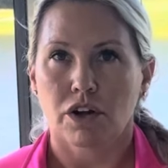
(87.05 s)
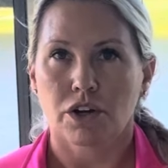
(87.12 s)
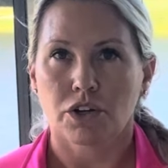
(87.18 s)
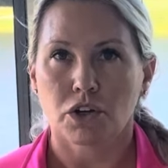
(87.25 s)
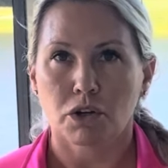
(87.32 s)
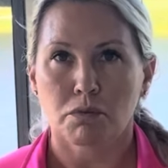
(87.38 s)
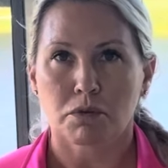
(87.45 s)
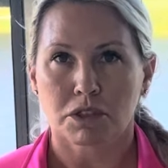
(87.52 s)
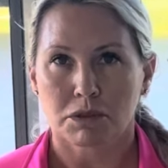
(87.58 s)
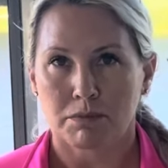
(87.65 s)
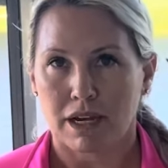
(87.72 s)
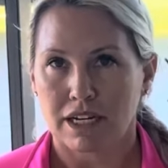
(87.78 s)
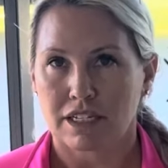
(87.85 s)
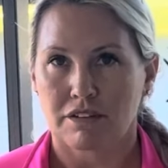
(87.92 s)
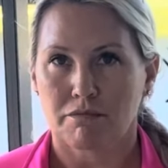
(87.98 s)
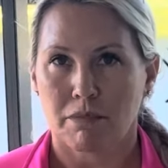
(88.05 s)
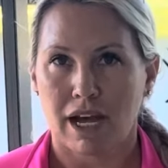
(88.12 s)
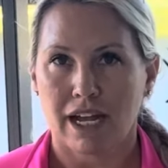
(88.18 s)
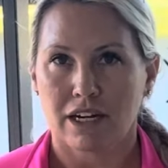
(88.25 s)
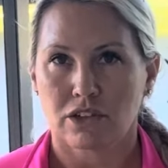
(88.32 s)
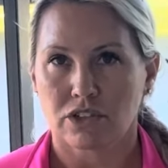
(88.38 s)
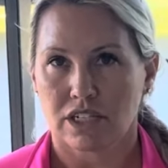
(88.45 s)
new prospective
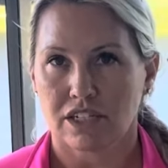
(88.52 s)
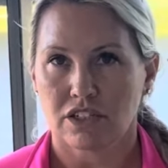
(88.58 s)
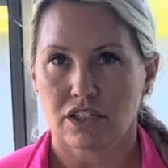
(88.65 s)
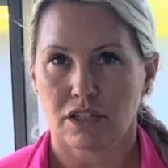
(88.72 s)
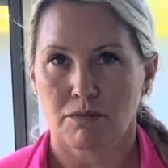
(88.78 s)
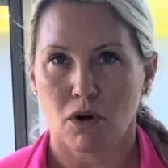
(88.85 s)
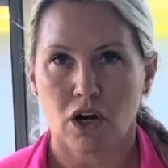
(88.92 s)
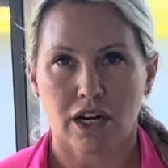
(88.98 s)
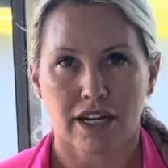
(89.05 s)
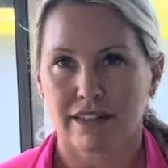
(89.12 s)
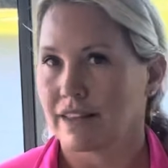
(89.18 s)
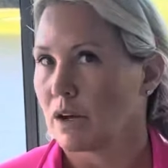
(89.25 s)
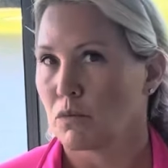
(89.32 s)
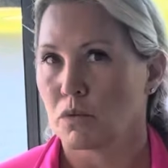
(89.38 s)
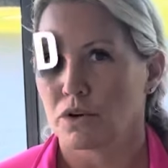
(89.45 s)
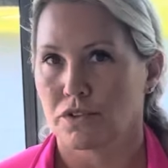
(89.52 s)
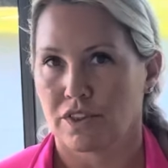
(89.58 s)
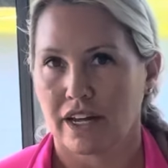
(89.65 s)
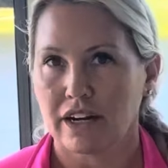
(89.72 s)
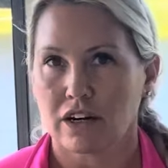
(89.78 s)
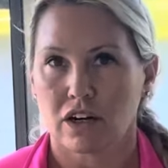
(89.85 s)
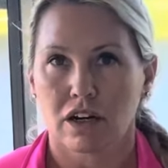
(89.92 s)
buyers into the market that weren't
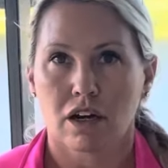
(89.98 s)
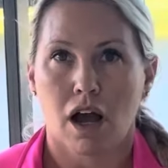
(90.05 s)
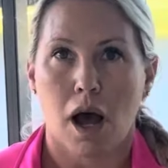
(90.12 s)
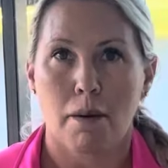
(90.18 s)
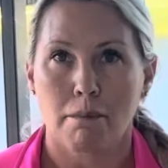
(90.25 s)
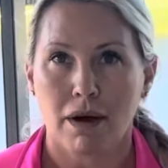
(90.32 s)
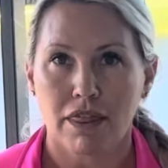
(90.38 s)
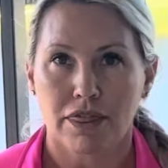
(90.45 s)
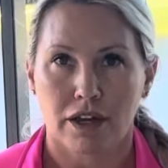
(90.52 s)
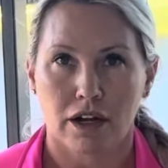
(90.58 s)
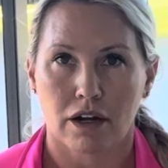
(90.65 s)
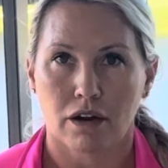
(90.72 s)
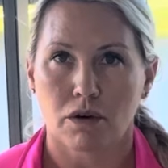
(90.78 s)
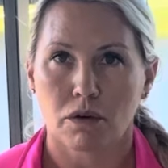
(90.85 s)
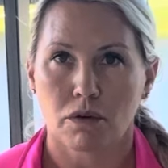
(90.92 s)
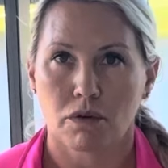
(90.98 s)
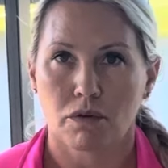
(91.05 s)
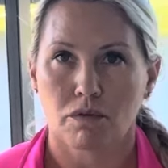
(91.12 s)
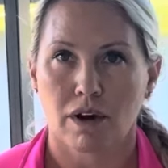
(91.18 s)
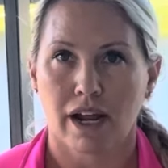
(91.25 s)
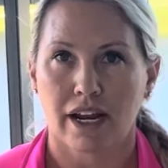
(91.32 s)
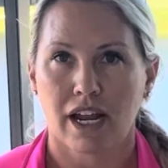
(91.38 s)
there a month ago,
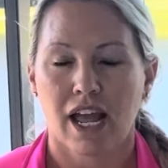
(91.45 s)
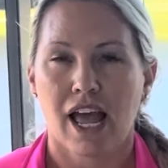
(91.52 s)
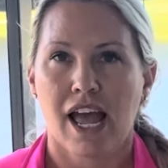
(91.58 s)
right?